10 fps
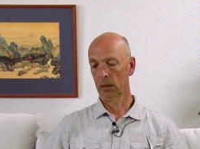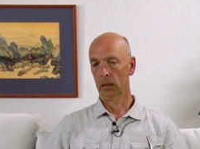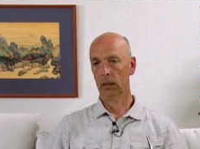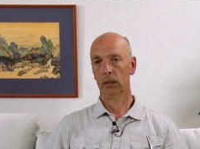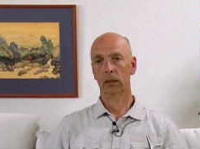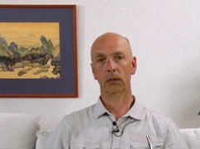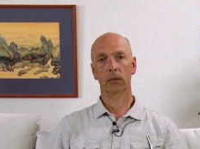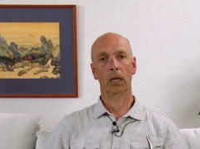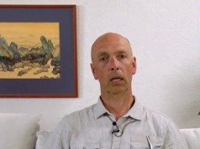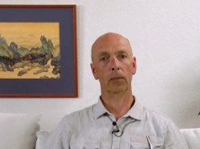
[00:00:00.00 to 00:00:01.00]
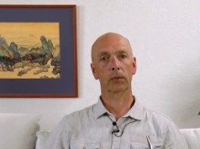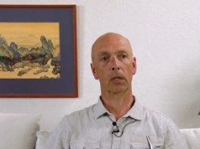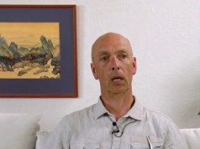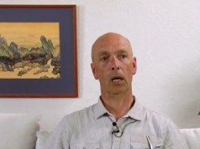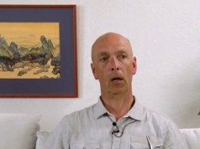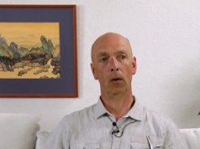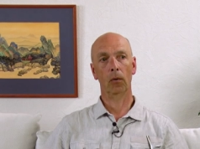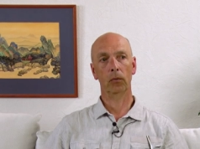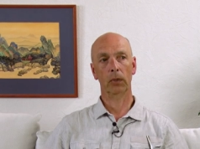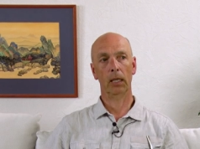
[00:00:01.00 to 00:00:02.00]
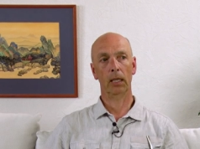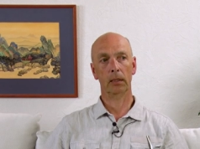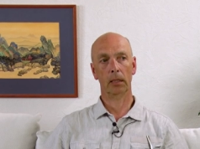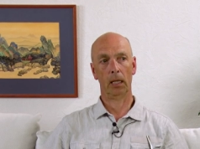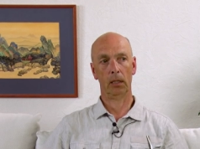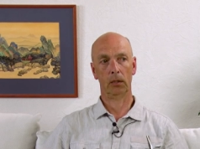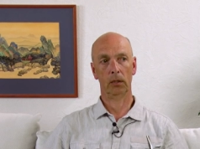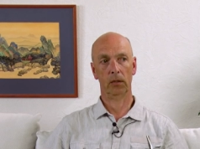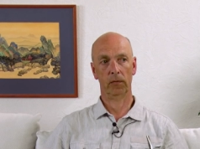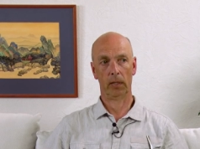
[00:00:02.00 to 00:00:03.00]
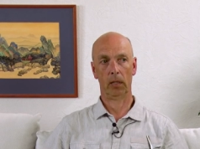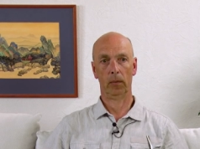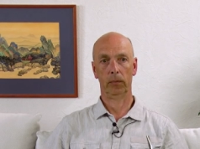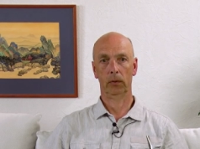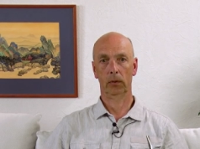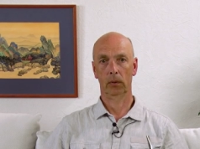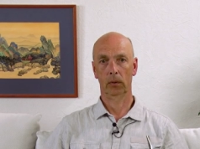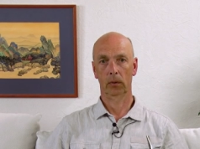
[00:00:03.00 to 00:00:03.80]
he describes how realization develops.